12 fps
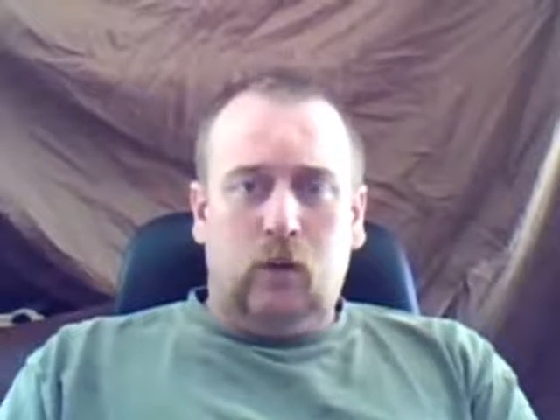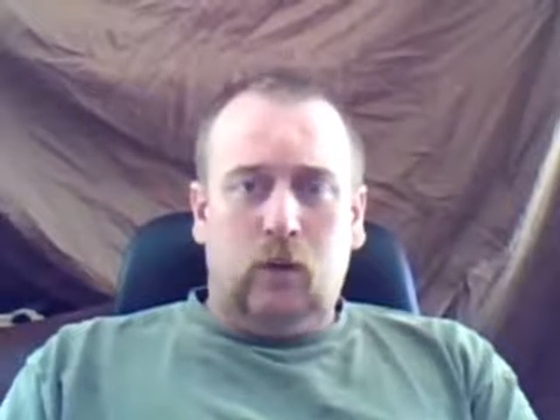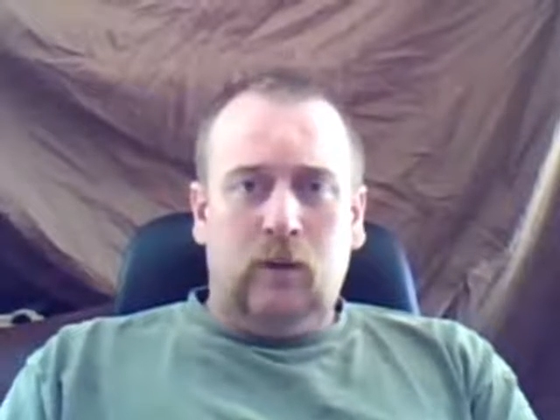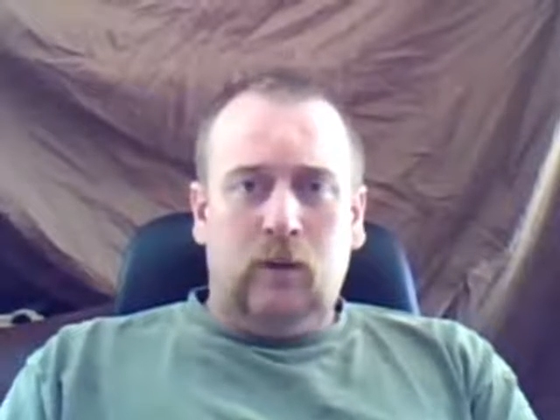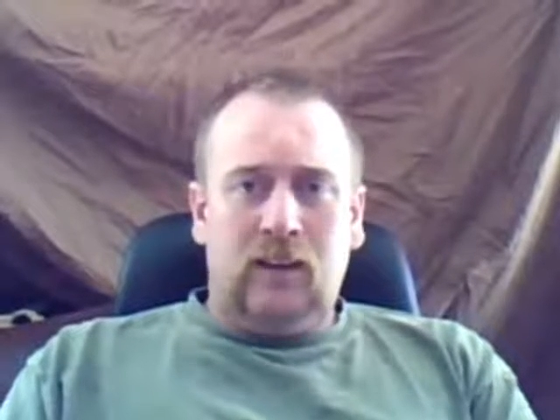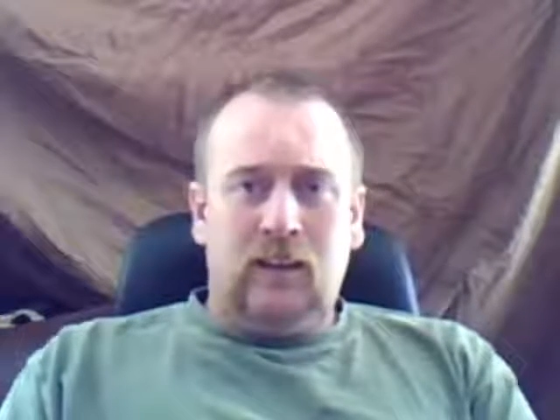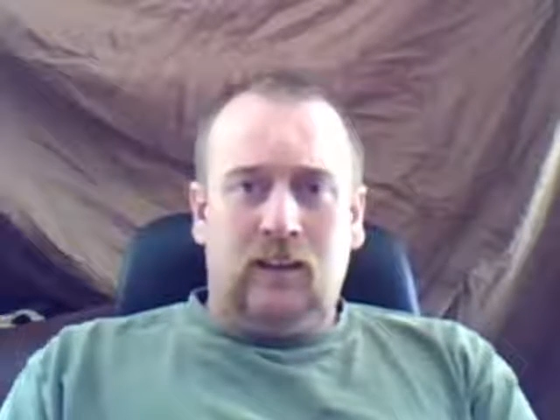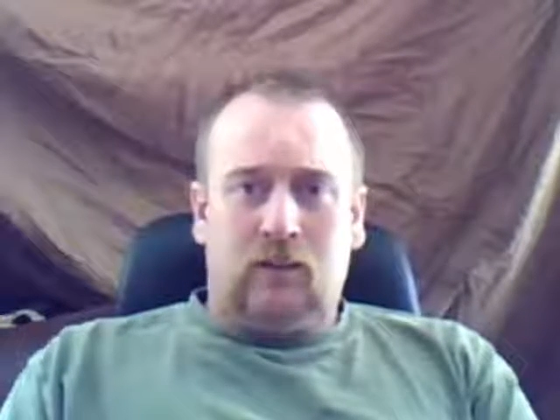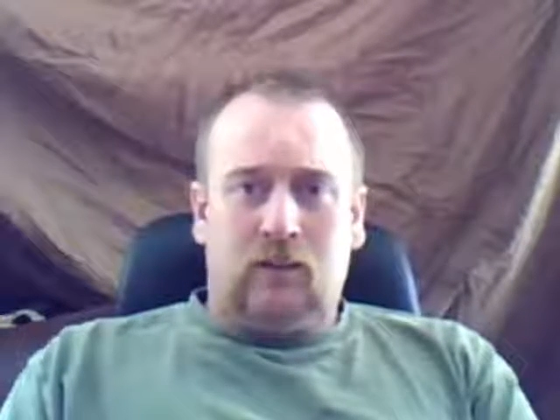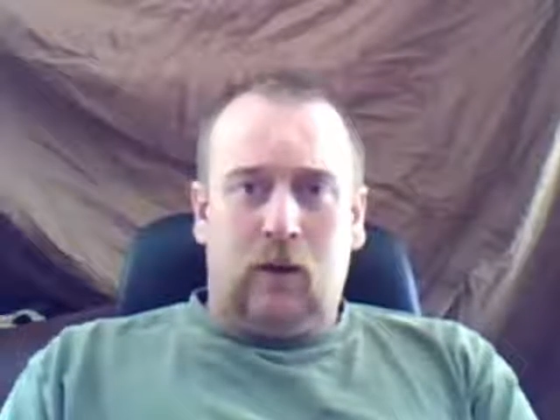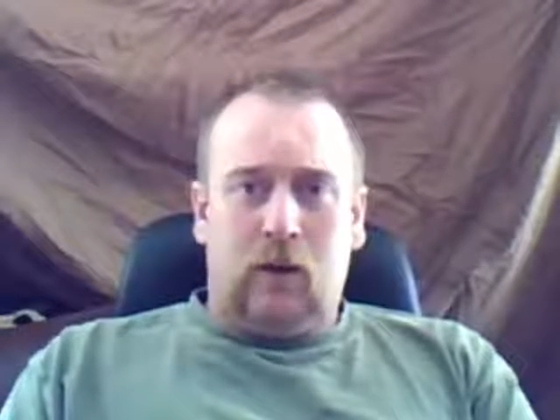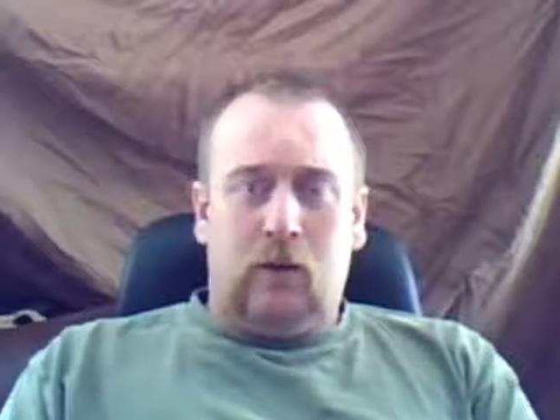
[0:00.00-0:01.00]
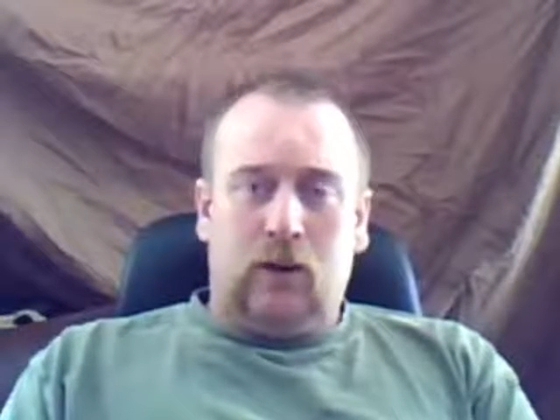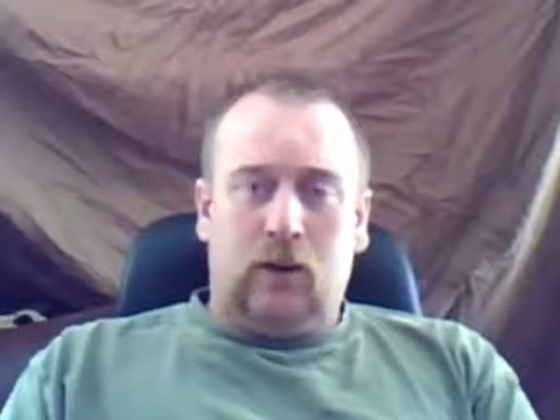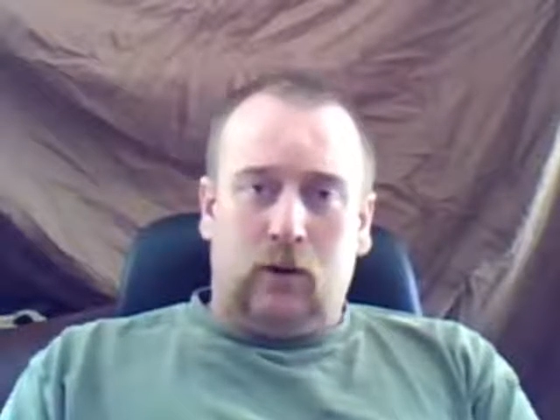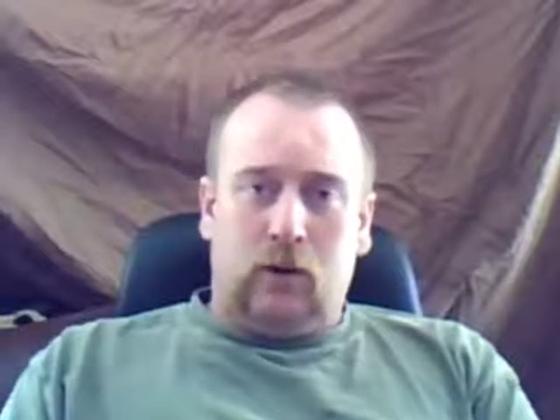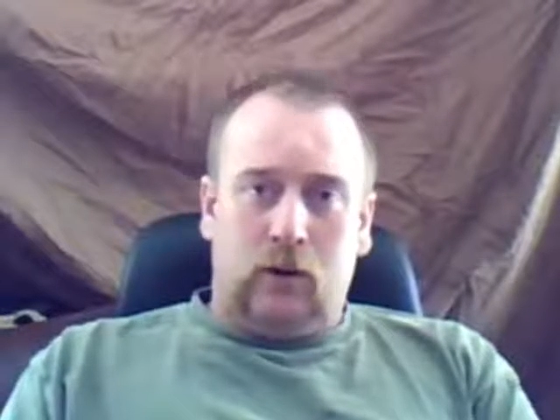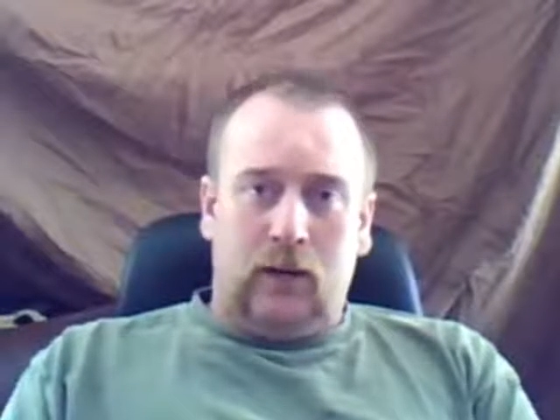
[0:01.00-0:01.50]
we could get in trouble in a
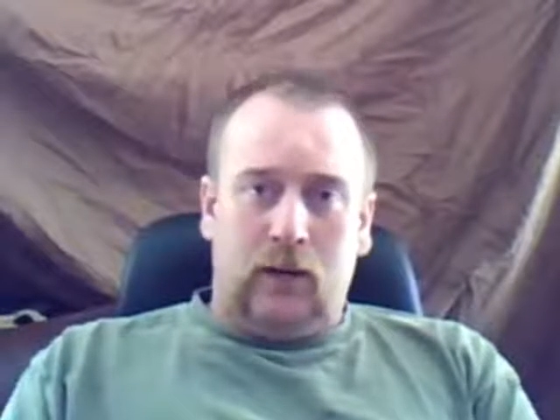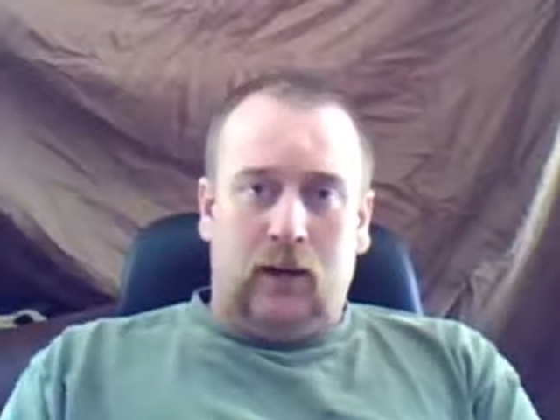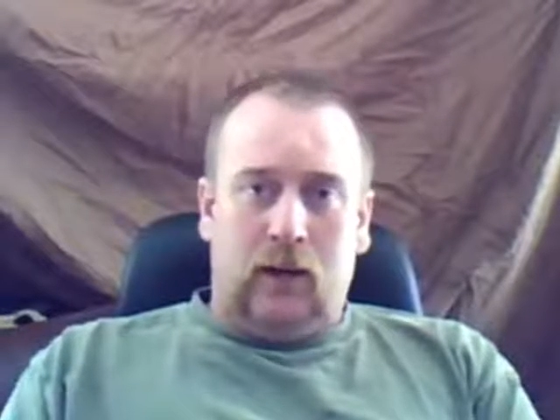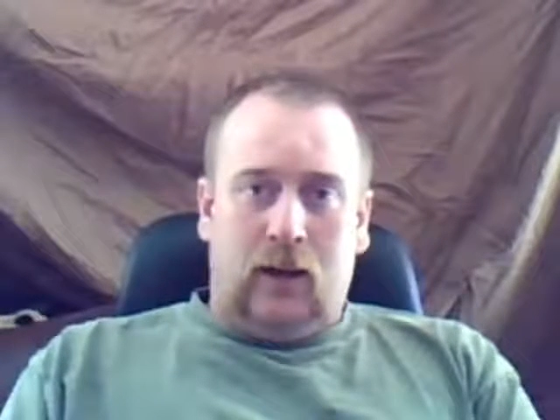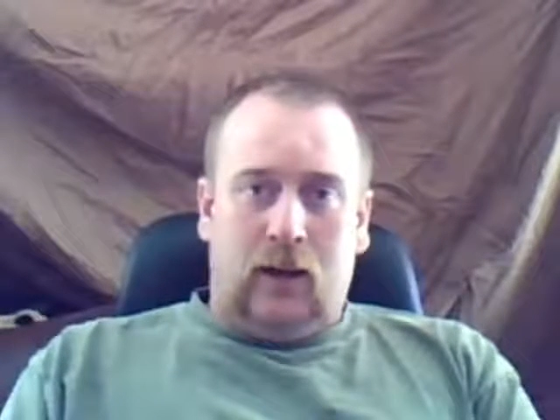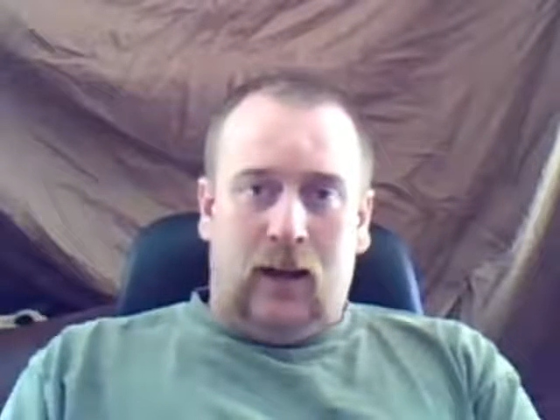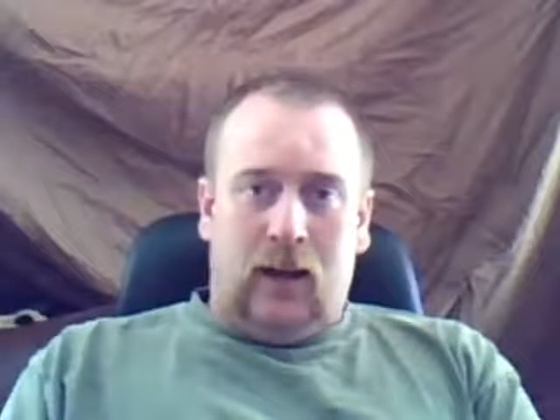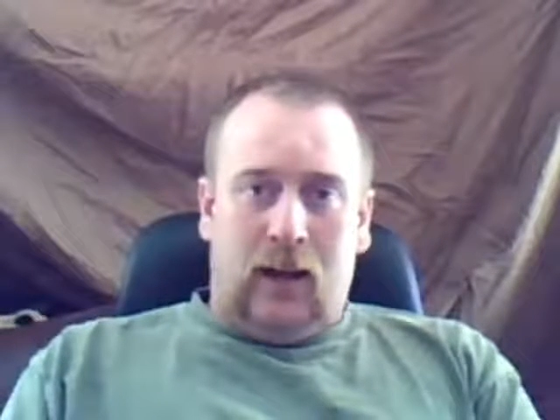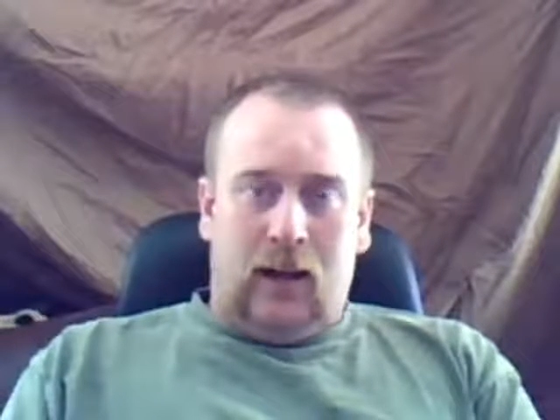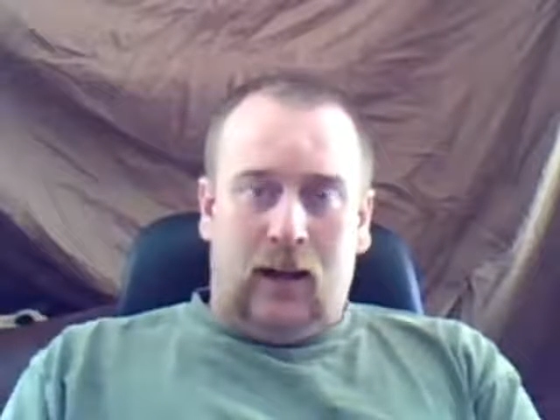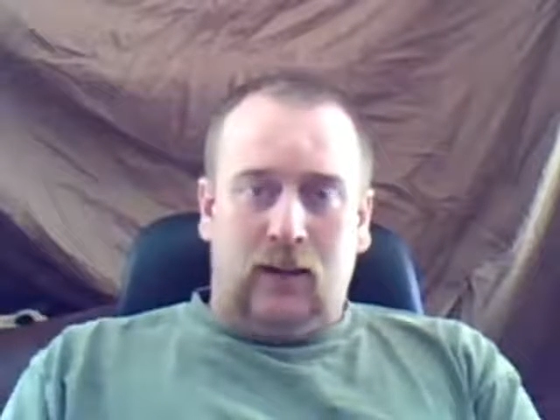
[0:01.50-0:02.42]
hurry. And